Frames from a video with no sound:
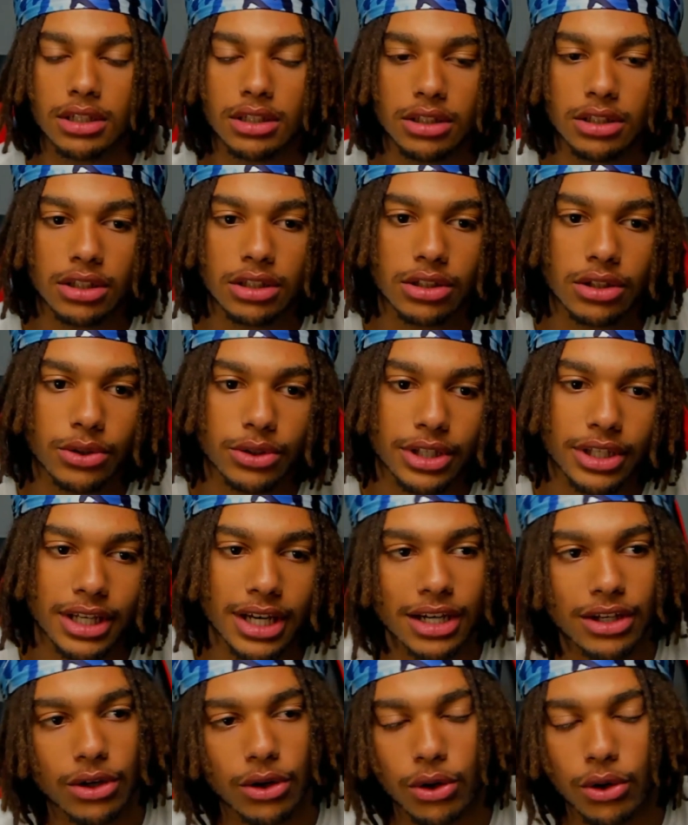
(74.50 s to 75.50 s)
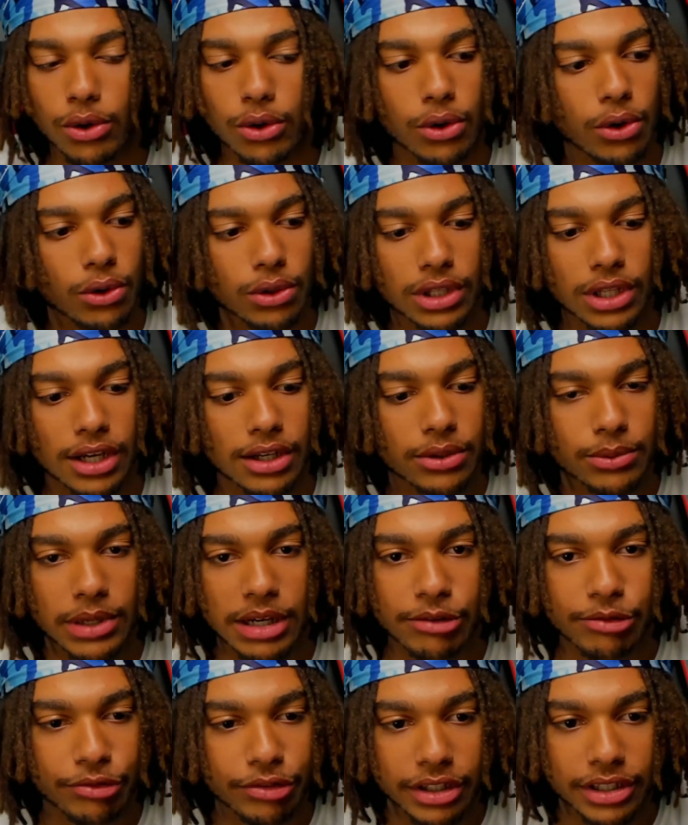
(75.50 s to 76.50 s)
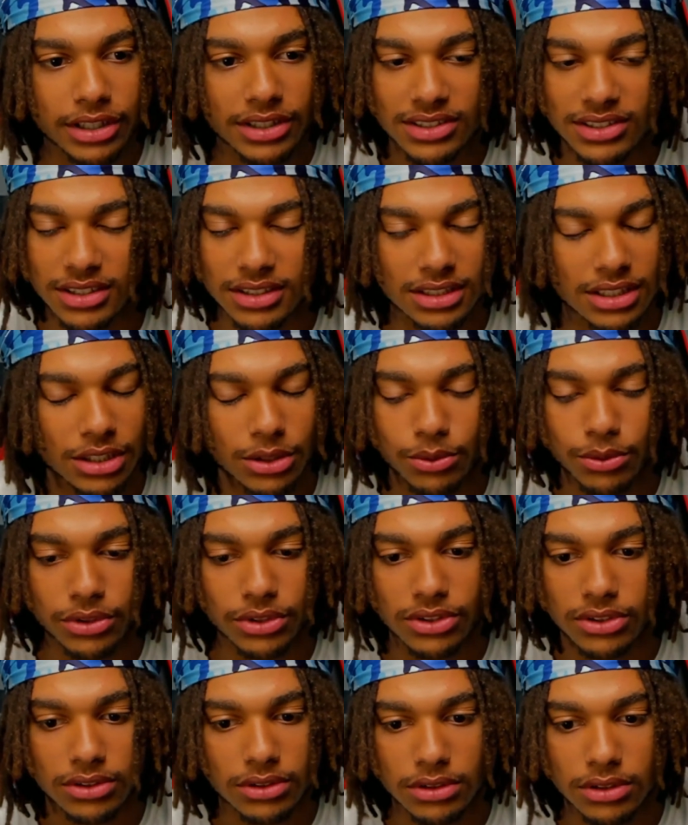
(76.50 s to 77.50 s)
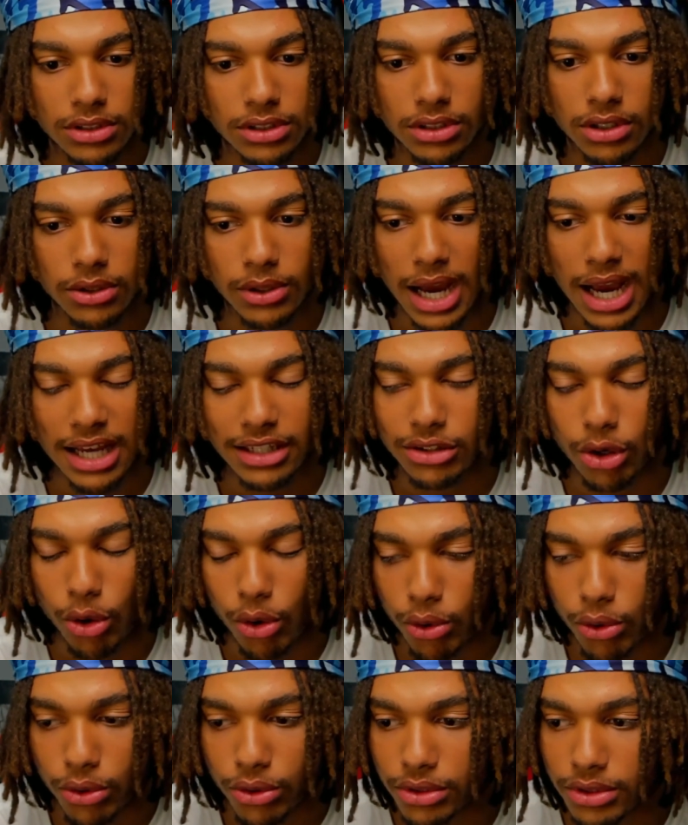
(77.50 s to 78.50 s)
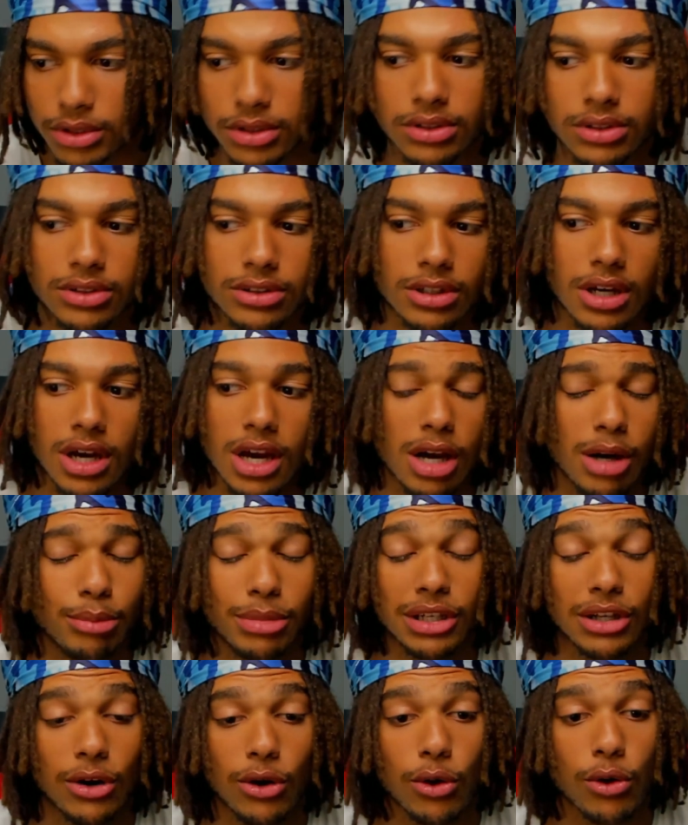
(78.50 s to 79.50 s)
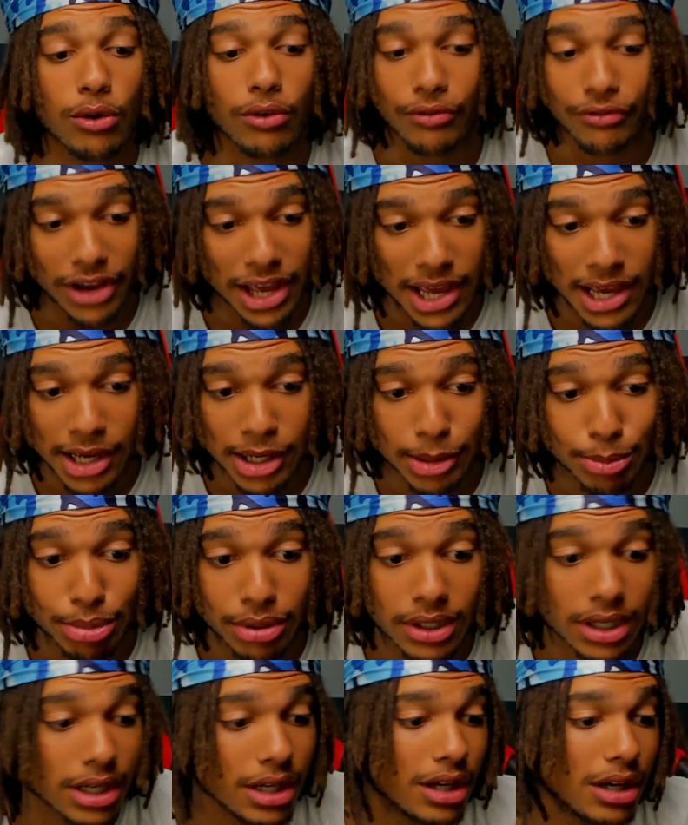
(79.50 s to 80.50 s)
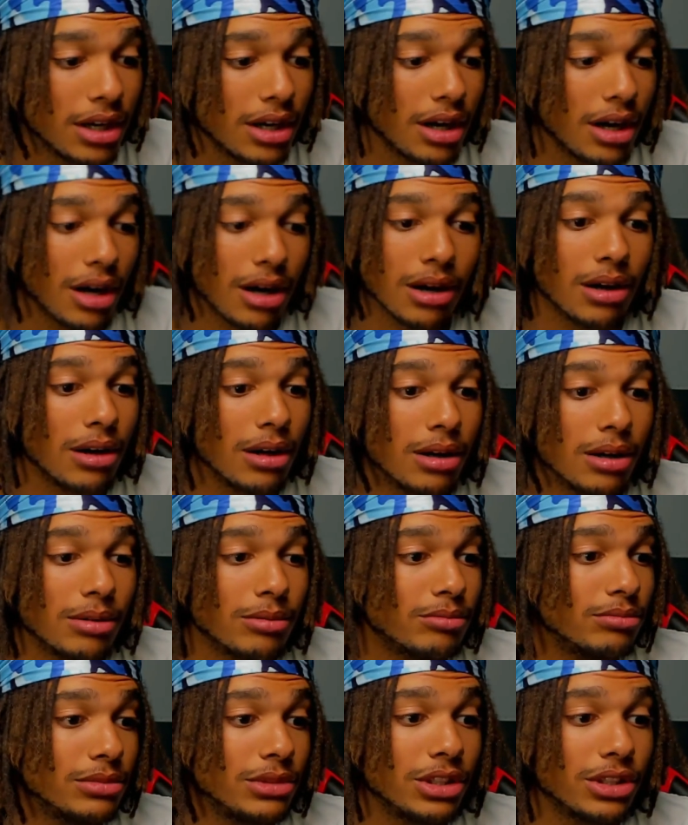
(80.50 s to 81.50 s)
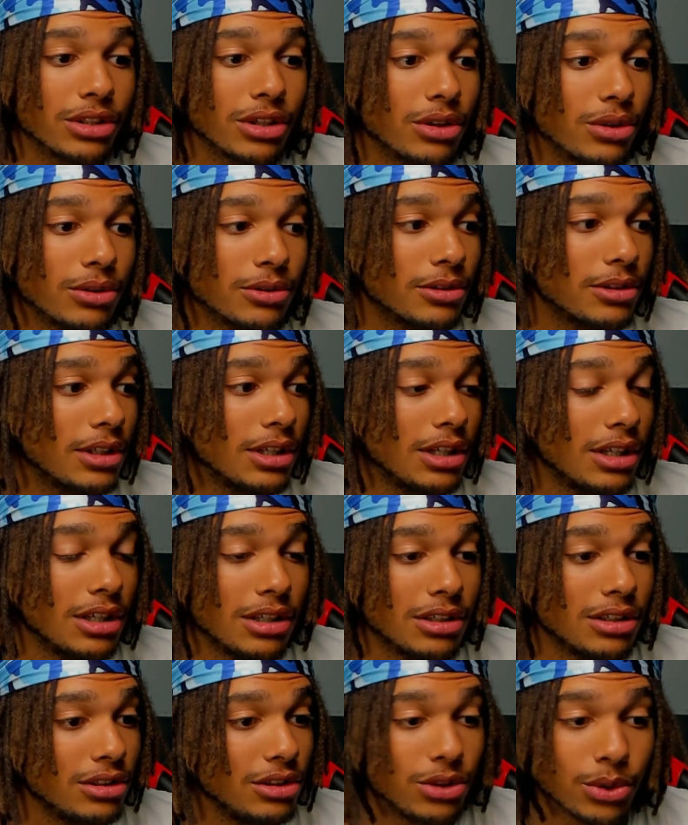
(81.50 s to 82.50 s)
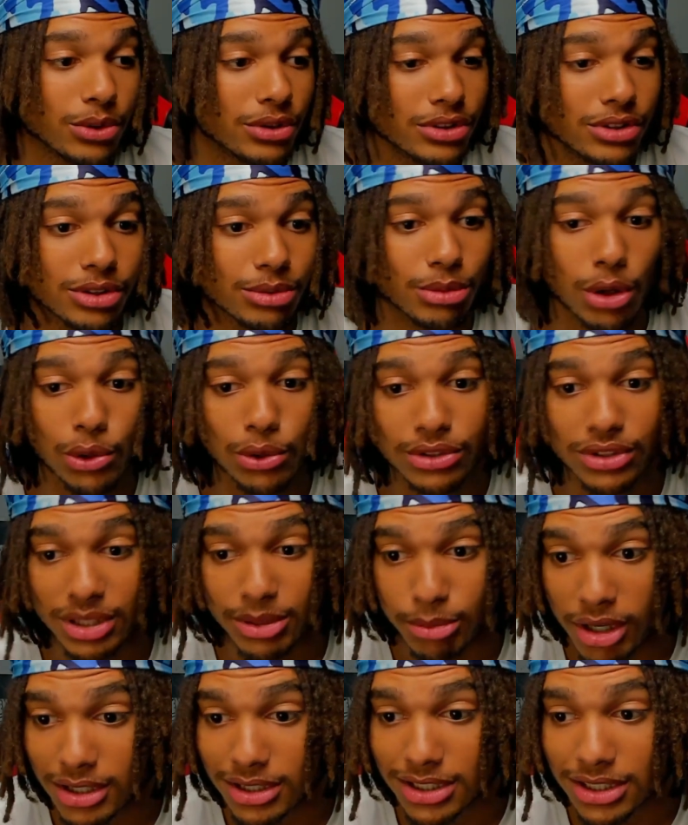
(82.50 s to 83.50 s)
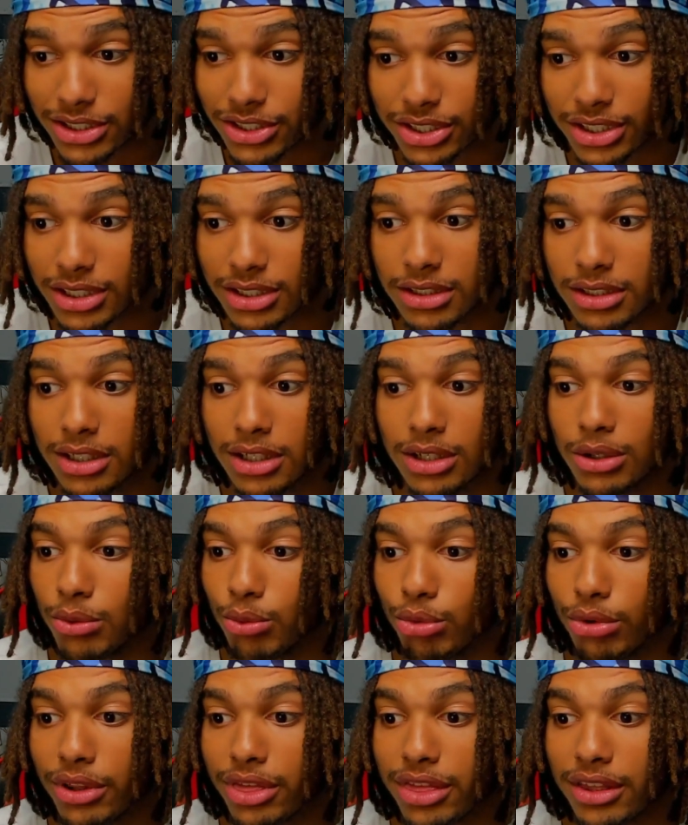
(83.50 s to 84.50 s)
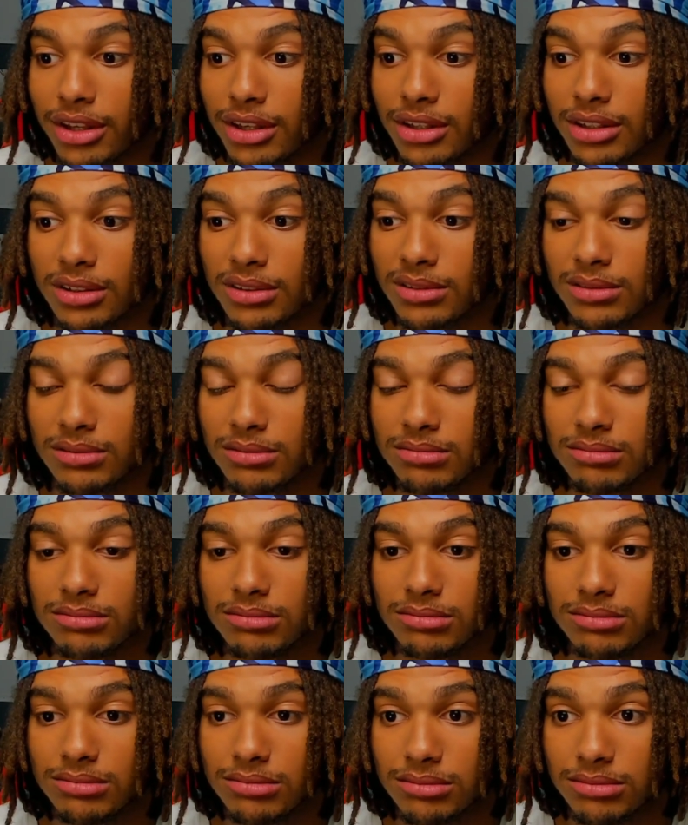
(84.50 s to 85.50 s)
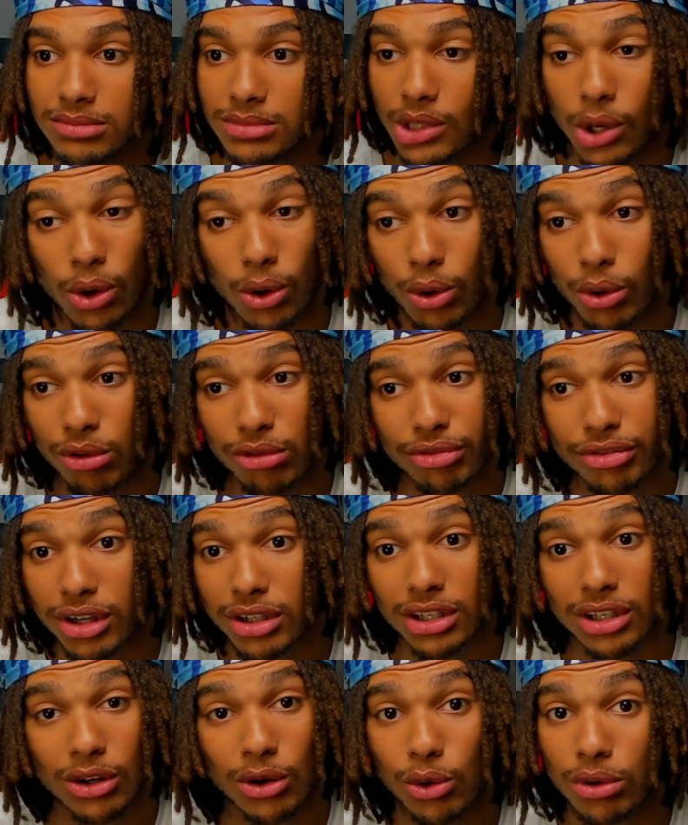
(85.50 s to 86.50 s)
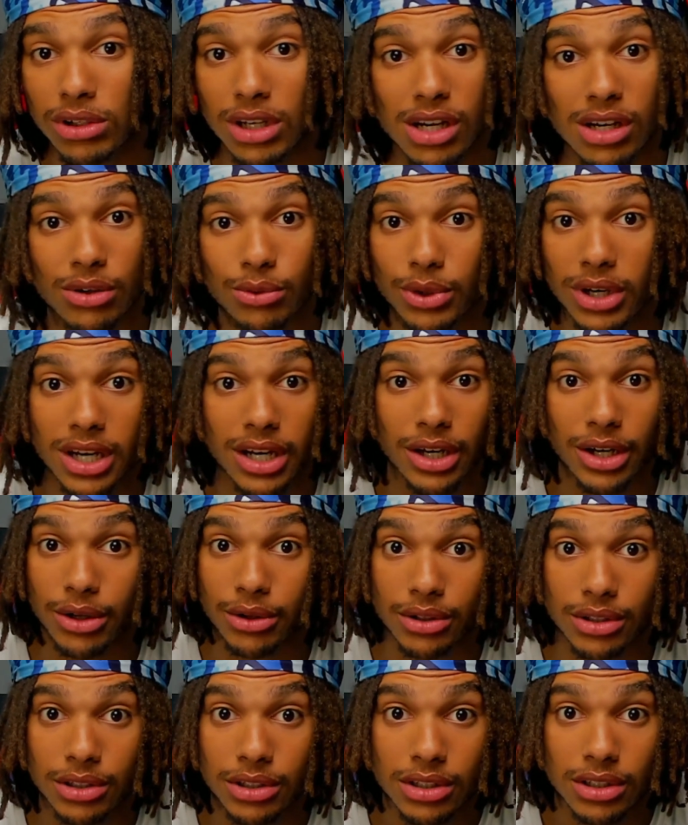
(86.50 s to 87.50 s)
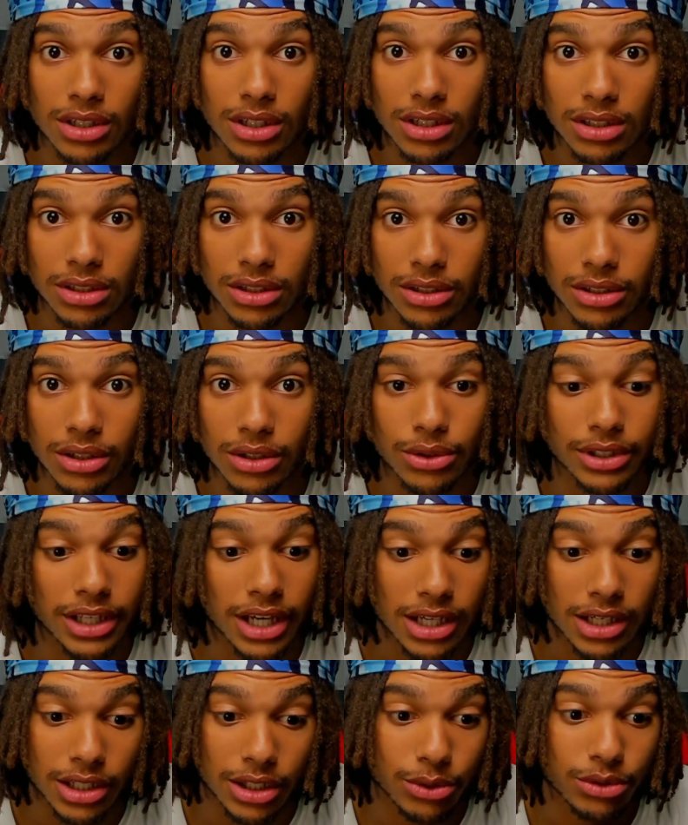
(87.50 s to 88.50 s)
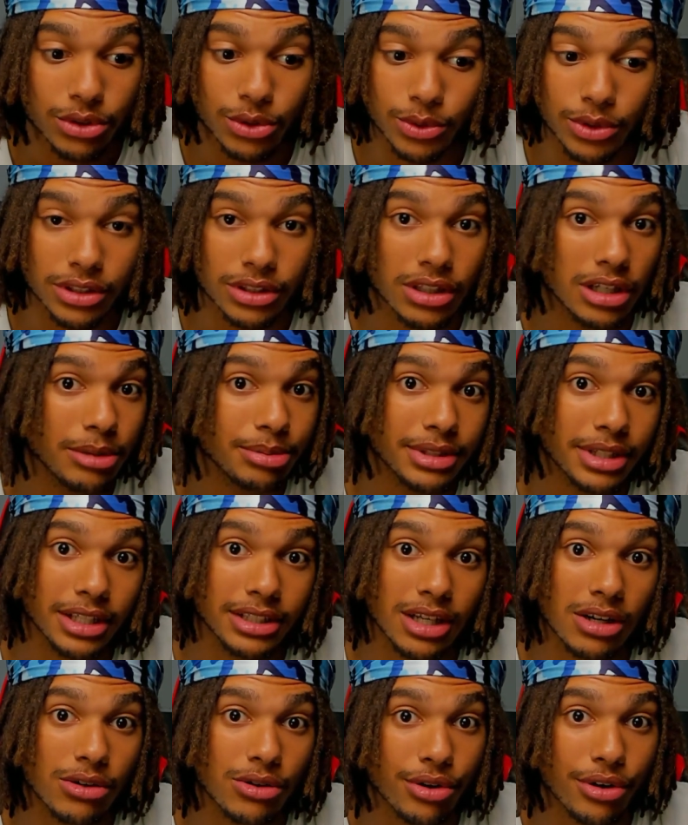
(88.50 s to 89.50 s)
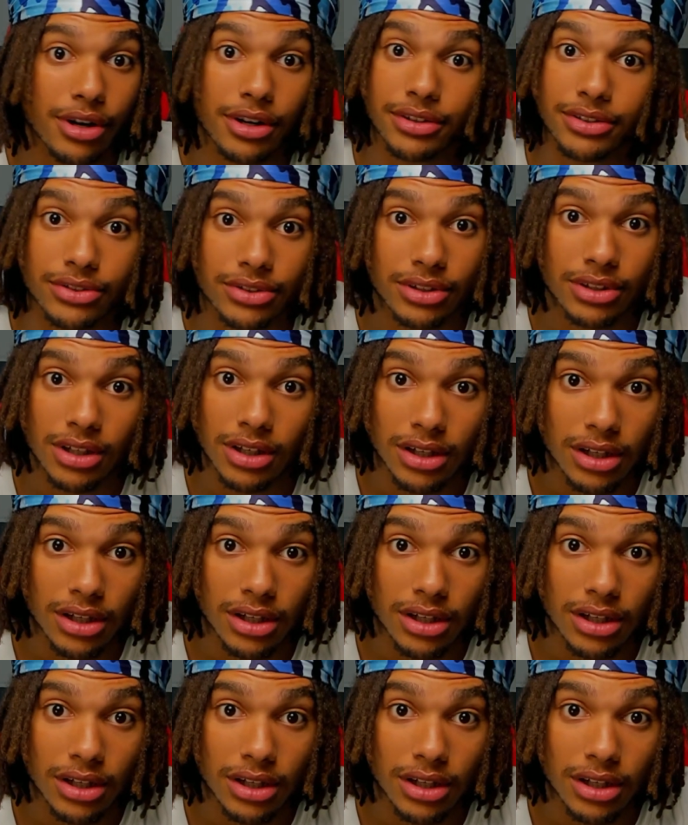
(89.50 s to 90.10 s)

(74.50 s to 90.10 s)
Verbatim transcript: you know, he had a whole lot of red phase, and he was, you know, had the horns, being a whole vamp, you know, doing some whole demonic shit within the whole fucking Whole Lotta Red era. You know, he was wearing the upside down cross